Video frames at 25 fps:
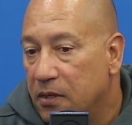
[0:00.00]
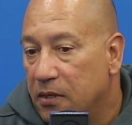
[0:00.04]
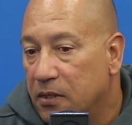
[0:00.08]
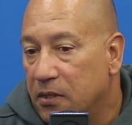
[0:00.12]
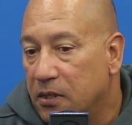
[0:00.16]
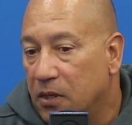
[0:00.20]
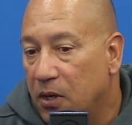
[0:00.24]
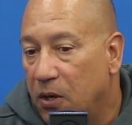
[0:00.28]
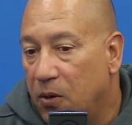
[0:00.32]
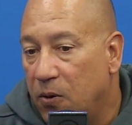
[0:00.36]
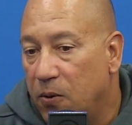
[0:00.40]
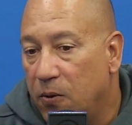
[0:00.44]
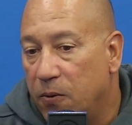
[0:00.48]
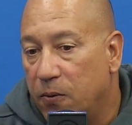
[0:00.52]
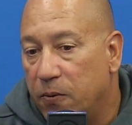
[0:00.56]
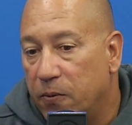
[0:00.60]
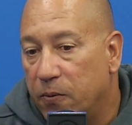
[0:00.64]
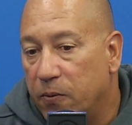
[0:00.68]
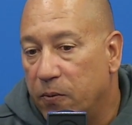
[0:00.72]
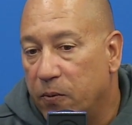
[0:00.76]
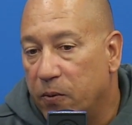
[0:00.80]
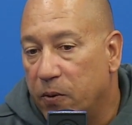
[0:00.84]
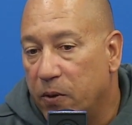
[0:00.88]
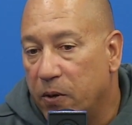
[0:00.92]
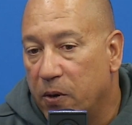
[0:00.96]
So,
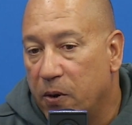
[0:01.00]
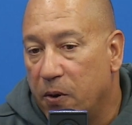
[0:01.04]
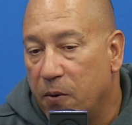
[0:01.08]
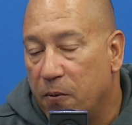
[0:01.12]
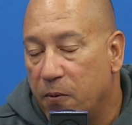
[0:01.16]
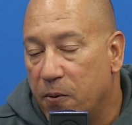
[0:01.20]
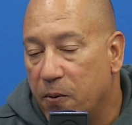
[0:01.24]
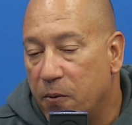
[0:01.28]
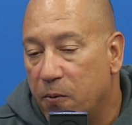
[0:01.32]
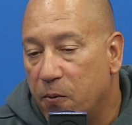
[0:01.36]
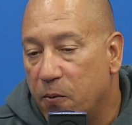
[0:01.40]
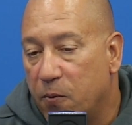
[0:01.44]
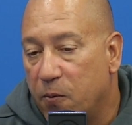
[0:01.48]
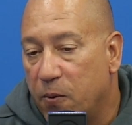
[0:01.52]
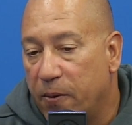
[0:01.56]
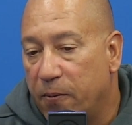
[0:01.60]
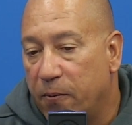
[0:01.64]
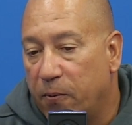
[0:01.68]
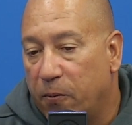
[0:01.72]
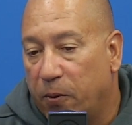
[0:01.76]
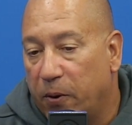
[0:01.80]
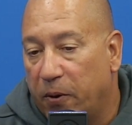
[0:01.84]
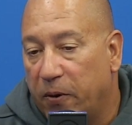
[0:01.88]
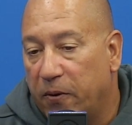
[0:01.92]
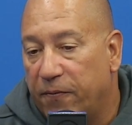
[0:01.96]
you know,
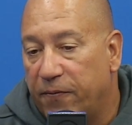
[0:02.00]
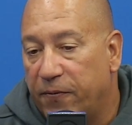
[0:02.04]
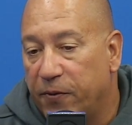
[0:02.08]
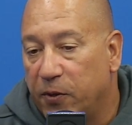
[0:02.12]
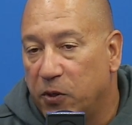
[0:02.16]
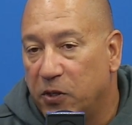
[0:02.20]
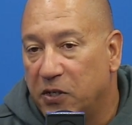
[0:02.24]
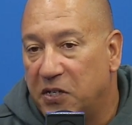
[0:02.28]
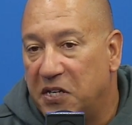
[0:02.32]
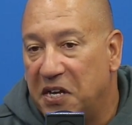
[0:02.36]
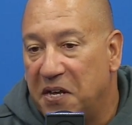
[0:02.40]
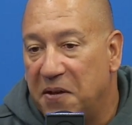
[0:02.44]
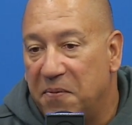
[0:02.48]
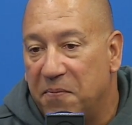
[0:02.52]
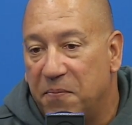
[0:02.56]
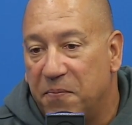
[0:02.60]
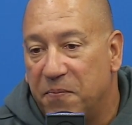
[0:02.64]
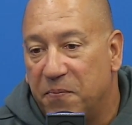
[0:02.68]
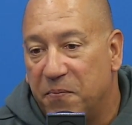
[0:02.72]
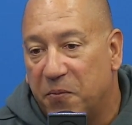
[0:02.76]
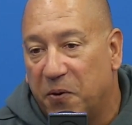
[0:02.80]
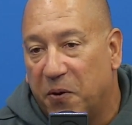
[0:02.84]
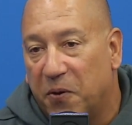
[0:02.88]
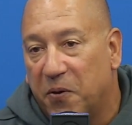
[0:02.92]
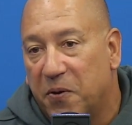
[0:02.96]
we're going to field a team.
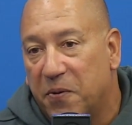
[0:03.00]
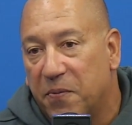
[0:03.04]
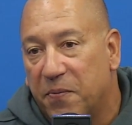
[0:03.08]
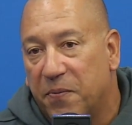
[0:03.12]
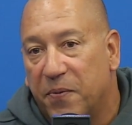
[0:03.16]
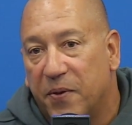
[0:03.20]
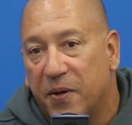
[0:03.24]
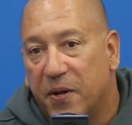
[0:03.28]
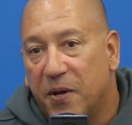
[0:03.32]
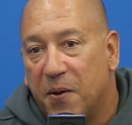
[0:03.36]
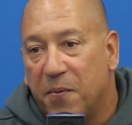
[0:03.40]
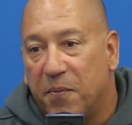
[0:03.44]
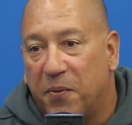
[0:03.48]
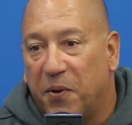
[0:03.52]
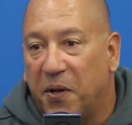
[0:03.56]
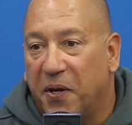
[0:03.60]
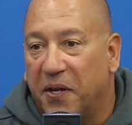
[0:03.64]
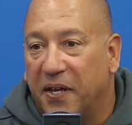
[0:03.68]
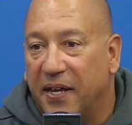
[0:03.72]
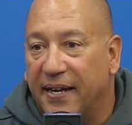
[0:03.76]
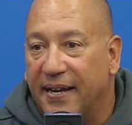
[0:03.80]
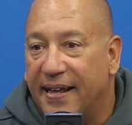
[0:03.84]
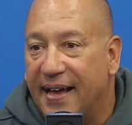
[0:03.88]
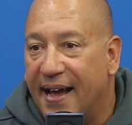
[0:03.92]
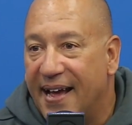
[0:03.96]
We're going to
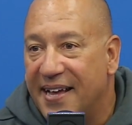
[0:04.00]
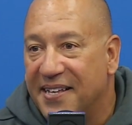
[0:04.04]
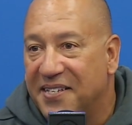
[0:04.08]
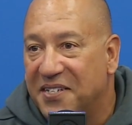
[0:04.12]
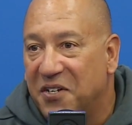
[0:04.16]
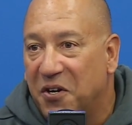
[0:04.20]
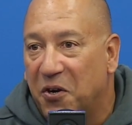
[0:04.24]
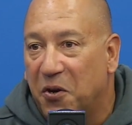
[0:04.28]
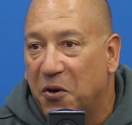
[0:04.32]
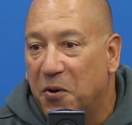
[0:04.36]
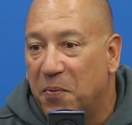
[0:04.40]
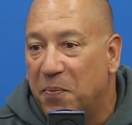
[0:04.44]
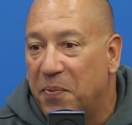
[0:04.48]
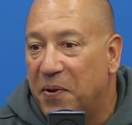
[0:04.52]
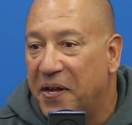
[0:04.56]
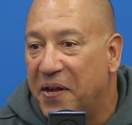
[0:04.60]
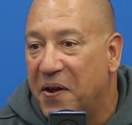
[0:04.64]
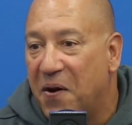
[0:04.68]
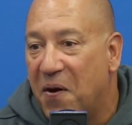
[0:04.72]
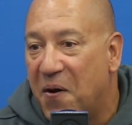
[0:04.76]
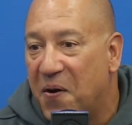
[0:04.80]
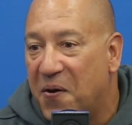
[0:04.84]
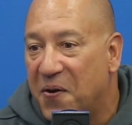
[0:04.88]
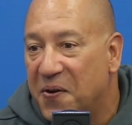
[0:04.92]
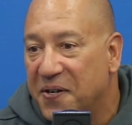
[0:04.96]
plug in guys, and they're going to
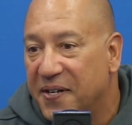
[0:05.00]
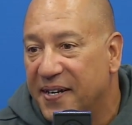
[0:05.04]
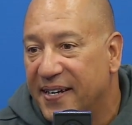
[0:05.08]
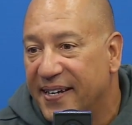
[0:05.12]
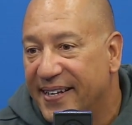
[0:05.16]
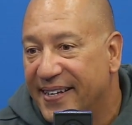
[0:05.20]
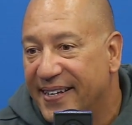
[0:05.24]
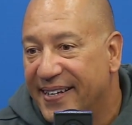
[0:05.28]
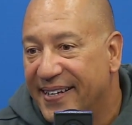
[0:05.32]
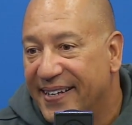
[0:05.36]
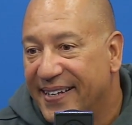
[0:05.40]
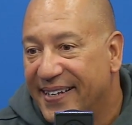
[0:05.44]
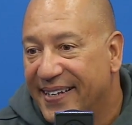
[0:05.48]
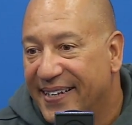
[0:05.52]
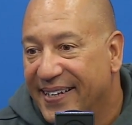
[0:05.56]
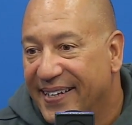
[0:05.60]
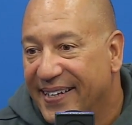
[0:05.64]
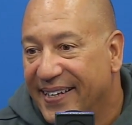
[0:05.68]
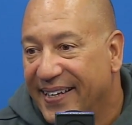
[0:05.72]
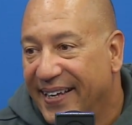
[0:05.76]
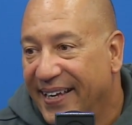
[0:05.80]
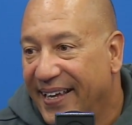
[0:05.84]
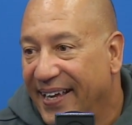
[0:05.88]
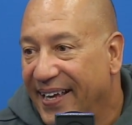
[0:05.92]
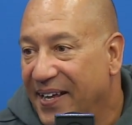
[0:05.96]
play hard.
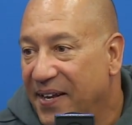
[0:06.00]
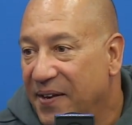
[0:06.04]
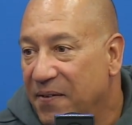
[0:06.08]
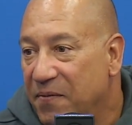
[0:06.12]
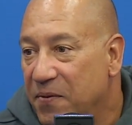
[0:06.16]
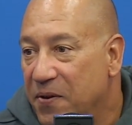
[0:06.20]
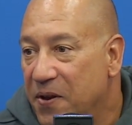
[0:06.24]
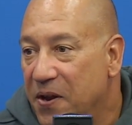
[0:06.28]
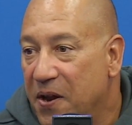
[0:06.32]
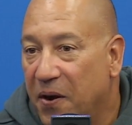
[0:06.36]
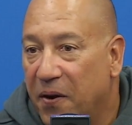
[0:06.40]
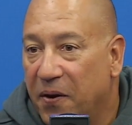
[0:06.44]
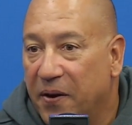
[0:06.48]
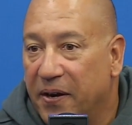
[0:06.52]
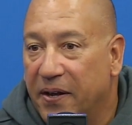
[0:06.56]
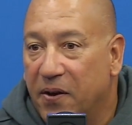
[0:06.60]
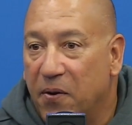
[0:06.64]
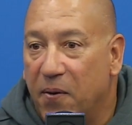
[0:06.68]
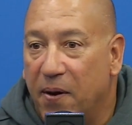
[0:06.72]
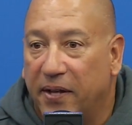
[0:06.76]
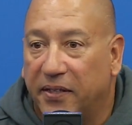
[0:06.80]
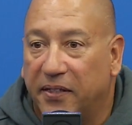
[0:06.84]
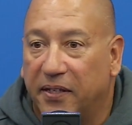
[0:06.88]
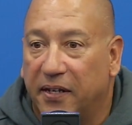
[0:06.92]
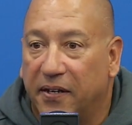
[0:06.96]
And they're going to
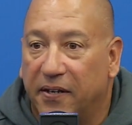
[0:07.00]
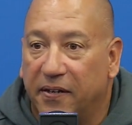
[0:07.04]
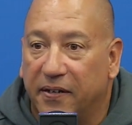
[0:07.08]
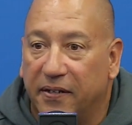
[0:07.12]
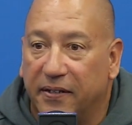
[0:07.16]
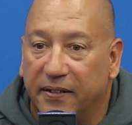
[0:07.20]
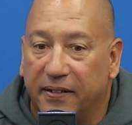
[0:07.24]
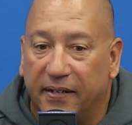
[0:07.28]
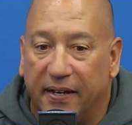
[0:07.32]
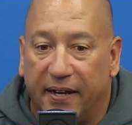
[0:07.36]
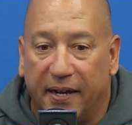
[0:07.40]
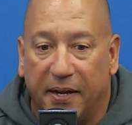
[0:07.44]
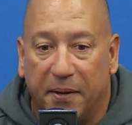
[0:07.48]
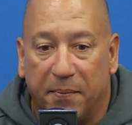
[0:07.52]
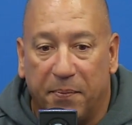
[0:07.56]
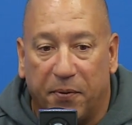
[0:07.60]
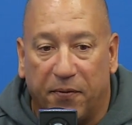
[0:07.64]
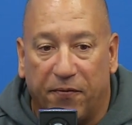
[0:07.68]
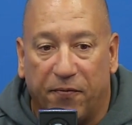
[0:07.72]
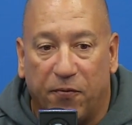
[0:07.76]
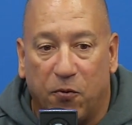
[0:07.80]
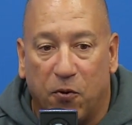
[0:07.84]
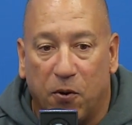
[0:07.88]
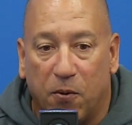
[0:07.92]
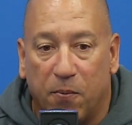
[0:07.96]
go out there and
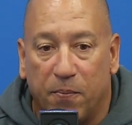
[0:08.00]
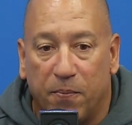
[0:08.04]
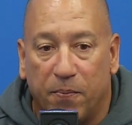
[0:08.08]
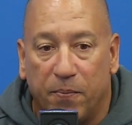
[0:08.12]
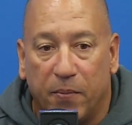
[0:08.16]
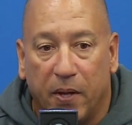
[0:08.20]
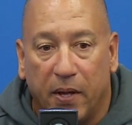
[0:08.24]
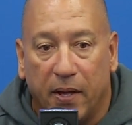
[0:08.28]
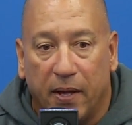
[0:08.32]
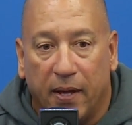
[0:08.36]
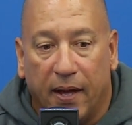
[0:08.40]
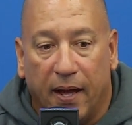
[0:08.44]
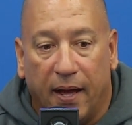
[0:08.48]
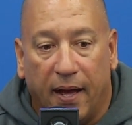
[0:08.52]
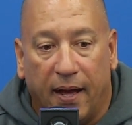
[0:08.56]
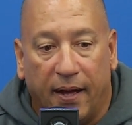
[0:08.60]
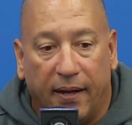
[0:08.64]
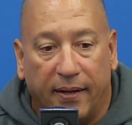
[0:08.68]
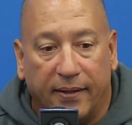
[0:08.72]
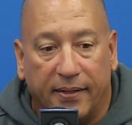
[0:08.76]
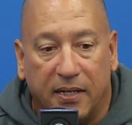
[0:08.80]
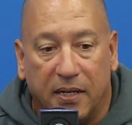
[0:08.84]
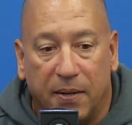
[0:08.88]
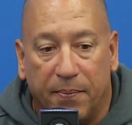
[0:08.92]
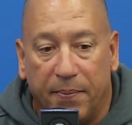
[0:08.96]
perform
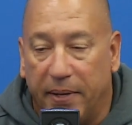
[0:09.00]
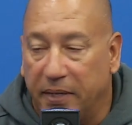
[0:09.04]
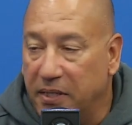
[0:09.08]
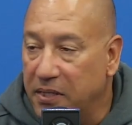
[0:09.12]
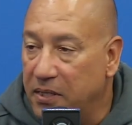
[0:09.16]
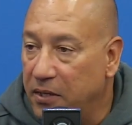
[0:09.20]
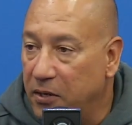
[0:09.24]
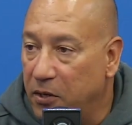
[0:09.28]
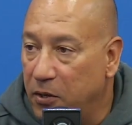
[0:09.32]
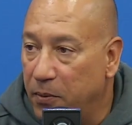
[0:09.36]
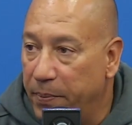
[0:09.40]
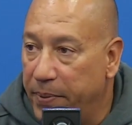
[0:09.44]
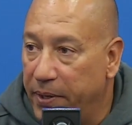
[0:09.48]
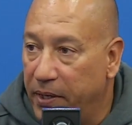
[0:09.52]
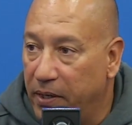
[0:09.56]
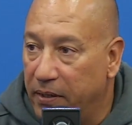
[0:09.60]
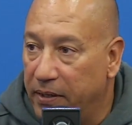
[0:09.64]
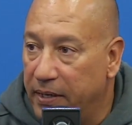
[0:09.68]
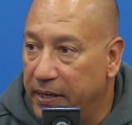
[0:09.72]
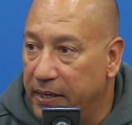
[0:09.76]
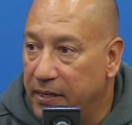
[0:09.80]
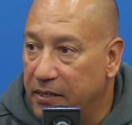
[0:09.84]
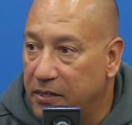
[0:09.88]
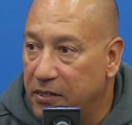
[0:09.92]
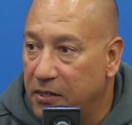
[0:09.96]
to the best of their
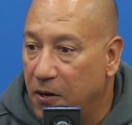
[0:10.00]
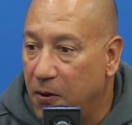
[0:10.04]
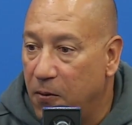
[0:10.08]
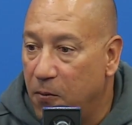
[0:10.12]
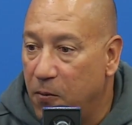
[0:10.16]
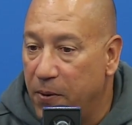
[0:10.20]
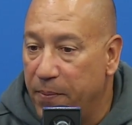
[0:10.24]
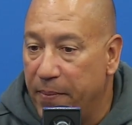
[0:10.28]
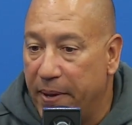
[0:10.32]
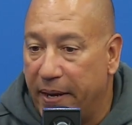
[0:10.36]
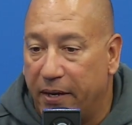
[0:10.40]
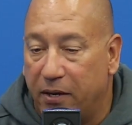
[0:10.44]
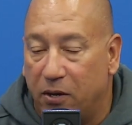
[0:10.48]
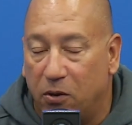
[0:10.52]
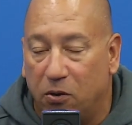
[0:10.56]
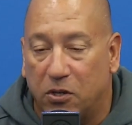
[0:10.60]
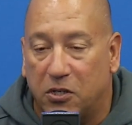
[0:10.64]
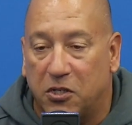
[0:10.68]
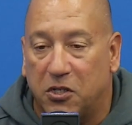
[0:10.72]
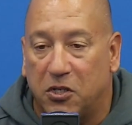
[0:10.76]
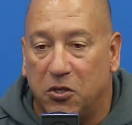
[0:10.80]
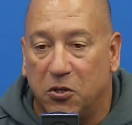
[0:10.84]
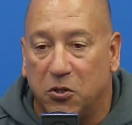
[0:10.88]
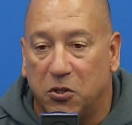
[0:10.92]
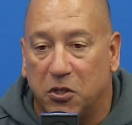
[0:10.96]
ability. So we make no
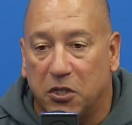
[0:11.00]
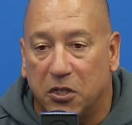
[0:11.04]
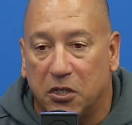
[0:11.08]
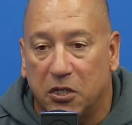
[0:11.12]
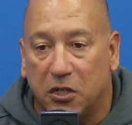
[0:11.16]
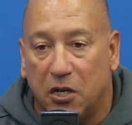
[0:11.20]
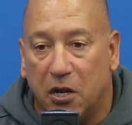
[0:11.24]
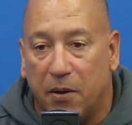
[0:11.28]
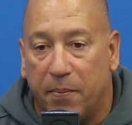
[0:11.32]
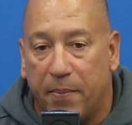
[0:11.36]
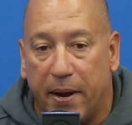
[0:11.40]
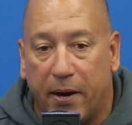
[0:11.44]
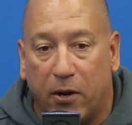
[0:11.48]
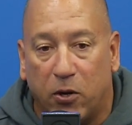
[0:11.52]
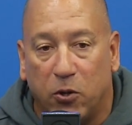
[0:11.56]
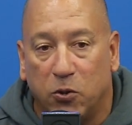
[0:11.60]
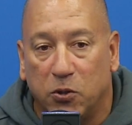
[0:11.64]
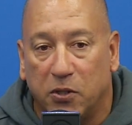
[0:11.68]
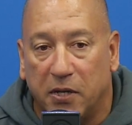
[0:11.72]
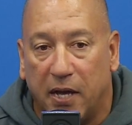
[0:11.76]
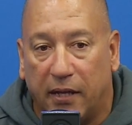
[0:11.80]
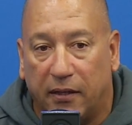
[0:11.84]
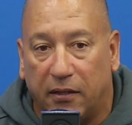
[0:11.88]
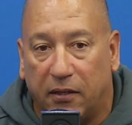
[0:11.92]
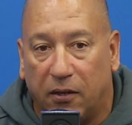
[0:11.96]
excuses. It doesn't matter
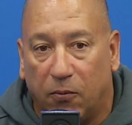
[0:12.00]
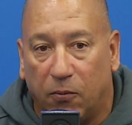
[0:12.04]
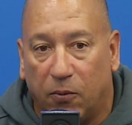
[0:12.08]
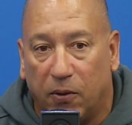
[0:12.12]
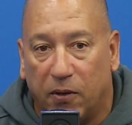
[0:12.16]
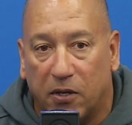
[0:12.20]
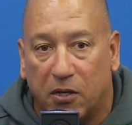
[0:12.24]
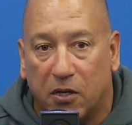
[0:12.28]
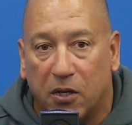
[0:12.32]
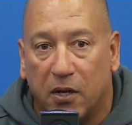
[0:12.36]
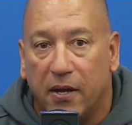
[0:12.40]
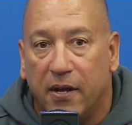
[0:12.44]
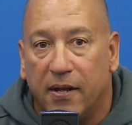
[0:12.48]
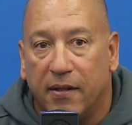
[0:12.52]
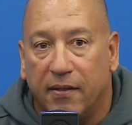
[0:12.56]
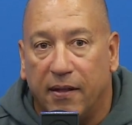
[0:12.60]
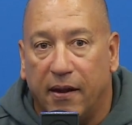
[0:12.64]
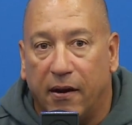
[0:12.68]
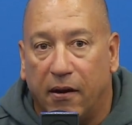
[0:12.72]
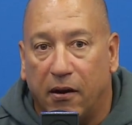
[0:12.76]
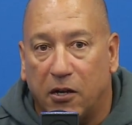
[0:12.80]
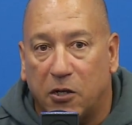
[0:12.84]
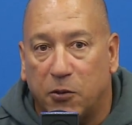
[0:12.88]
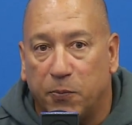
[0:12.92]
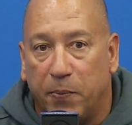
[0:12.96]
who's out there.
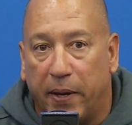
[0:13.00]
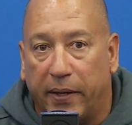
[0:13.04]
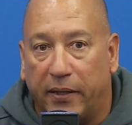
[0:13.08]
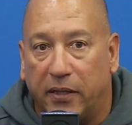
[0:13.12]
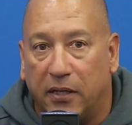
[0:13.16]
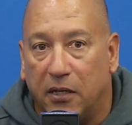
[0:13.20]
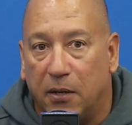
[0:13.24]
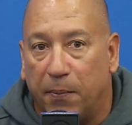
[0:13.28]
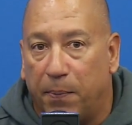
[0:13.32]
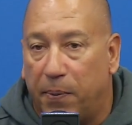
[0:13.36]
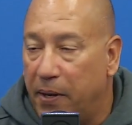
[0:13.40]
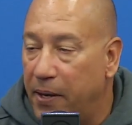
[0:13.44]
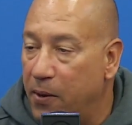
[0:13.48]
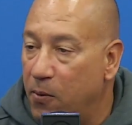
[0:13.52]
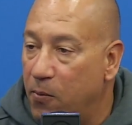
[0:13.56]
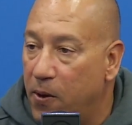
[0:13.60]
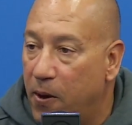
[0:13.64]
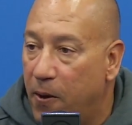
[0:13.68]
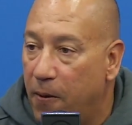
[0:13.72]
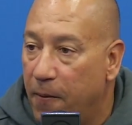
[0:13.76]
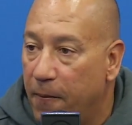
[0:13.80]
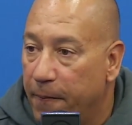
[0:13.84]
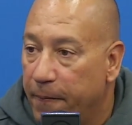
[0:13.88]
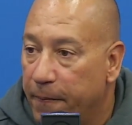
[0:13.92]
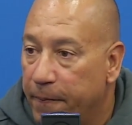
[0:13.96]
They're expected to play
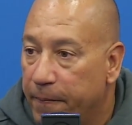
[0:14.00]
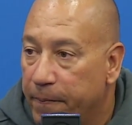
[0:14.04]
well.